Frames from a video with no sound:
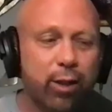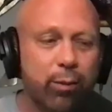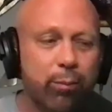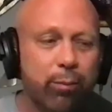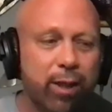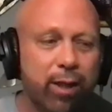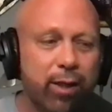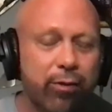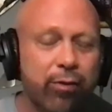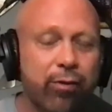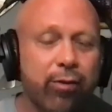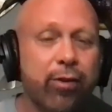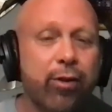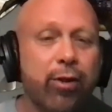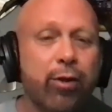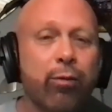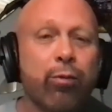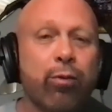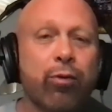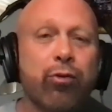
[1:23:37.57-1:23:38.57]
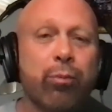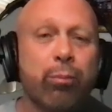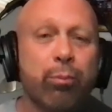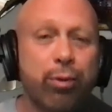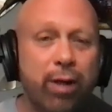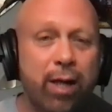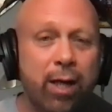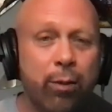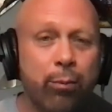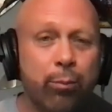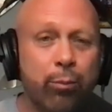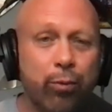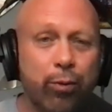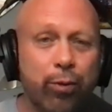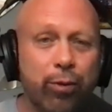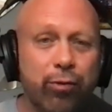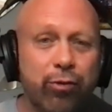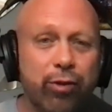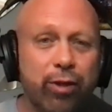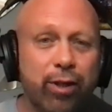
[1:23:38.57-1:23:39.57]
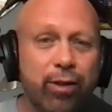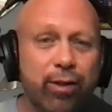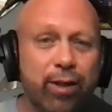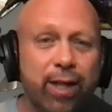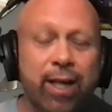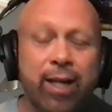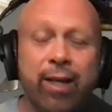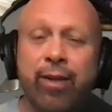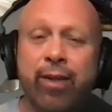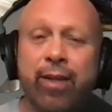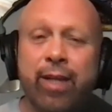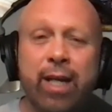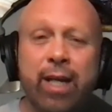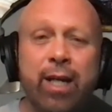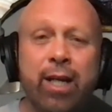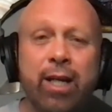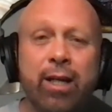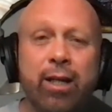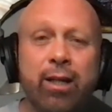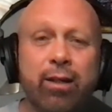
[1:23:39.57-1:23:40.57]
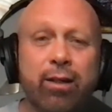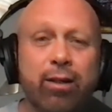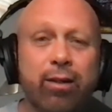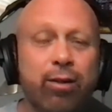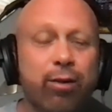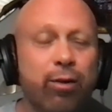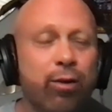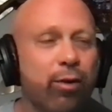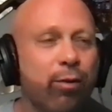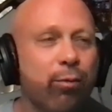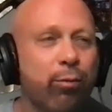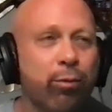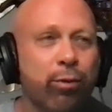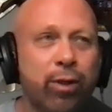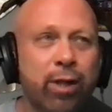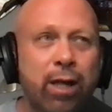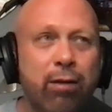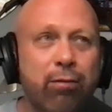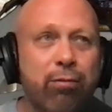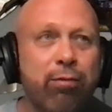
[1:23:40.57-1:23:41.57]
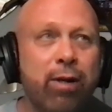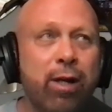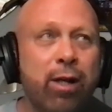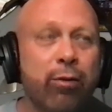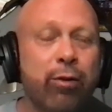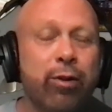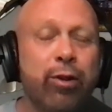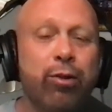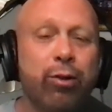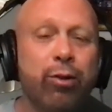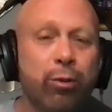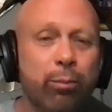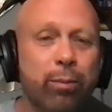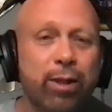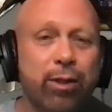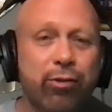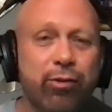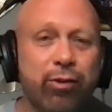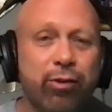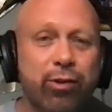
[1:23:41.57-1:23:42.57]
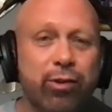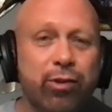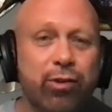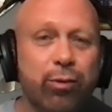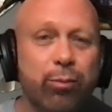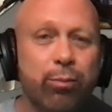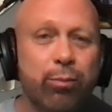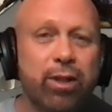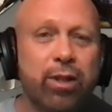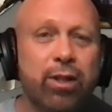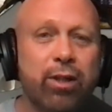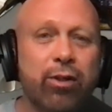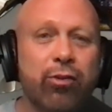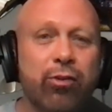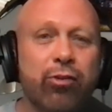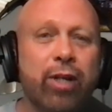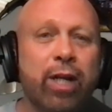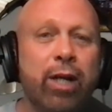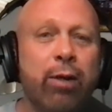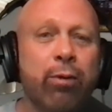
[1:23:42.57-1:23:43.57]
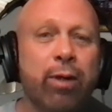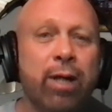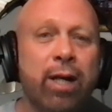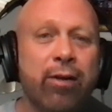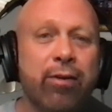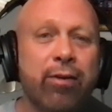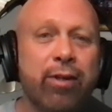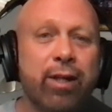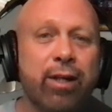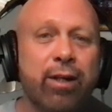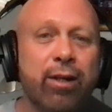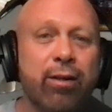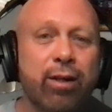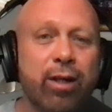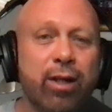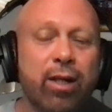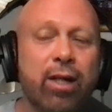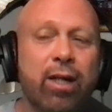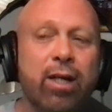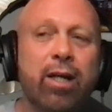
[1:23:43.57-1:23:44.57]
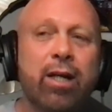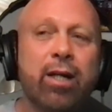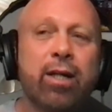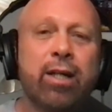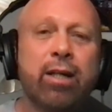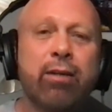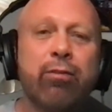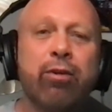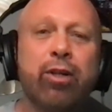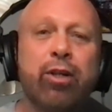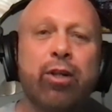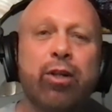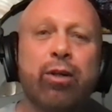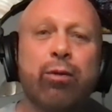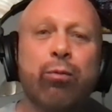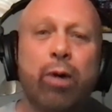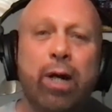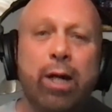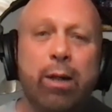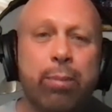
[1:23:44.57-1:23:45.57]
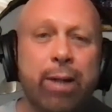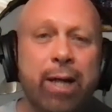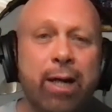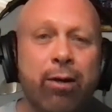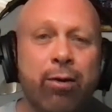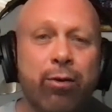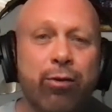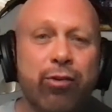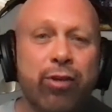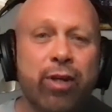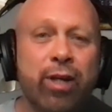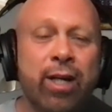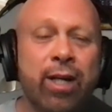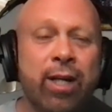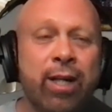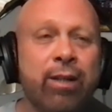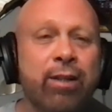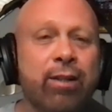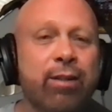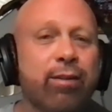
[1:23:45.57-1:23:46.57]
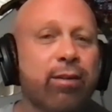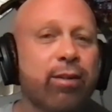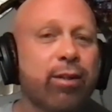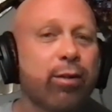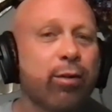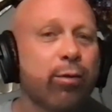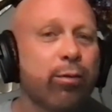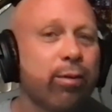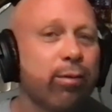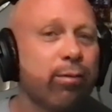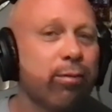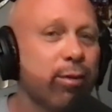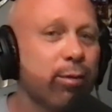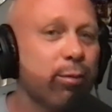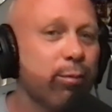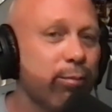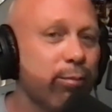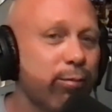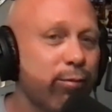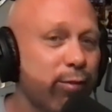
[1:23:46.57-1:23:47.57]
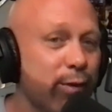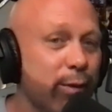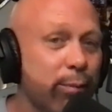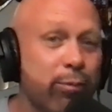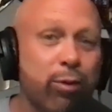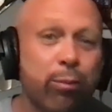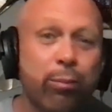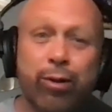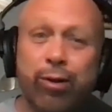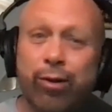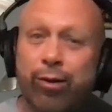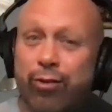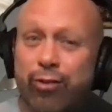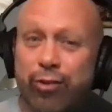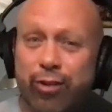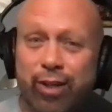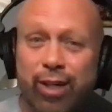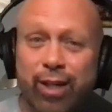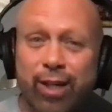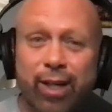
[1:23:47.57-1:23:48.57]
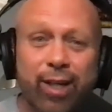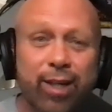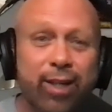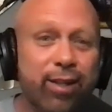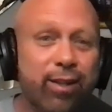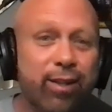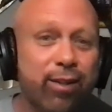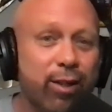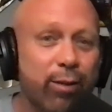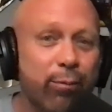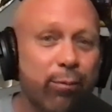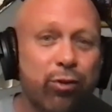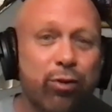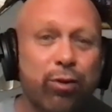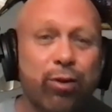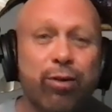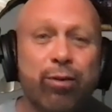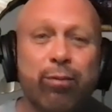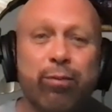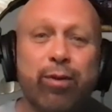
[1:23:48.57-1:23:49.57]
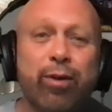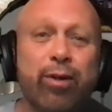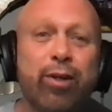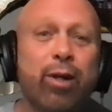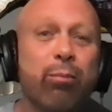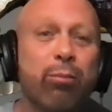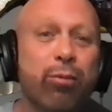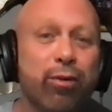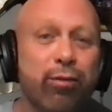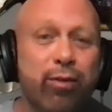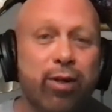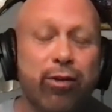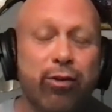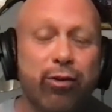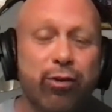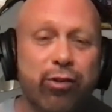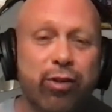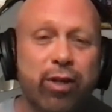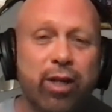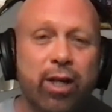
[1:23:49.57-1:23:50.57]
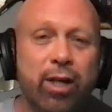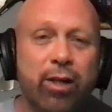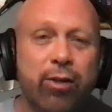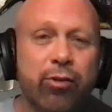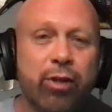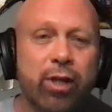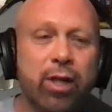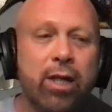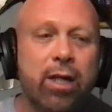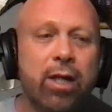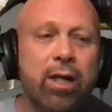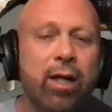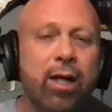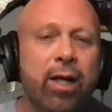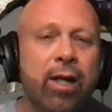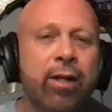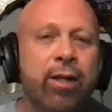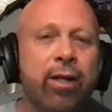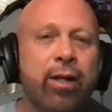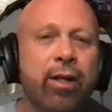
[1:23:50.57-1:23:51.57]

about, there were some Proud Boys there, and yeah. they were not following your message because they were out there giving the white power sign, the the flip the bird sign, and I'm sure yeah. of other signs. And